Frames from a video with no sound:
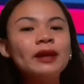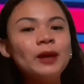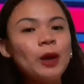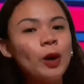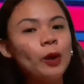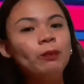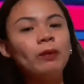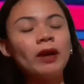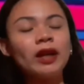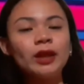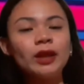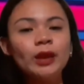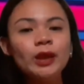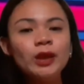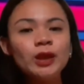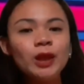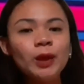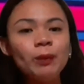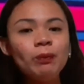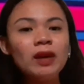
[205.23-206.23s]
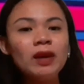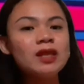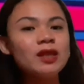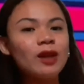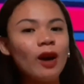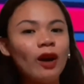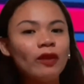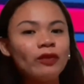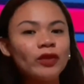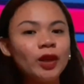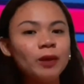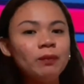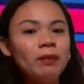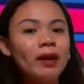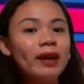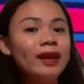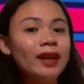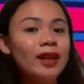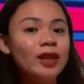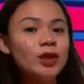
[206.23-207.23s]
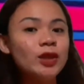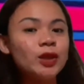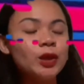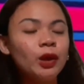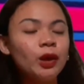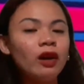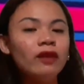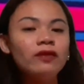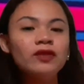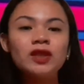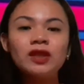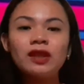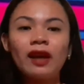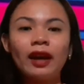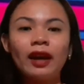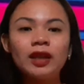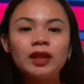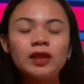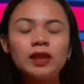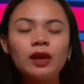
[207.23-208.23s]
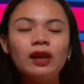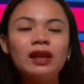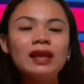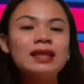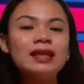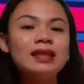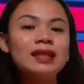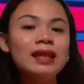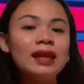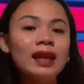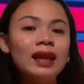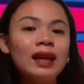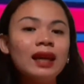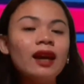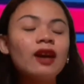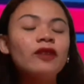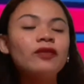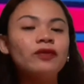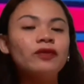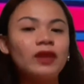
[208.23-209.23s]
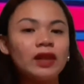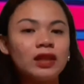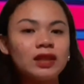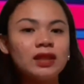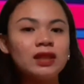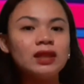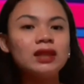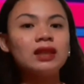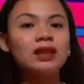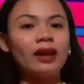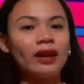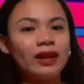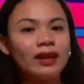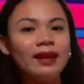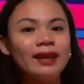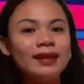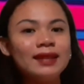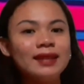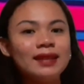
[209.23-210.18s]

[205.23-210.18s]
co-partnership is offered by issue of shares on exceeding a fixed target.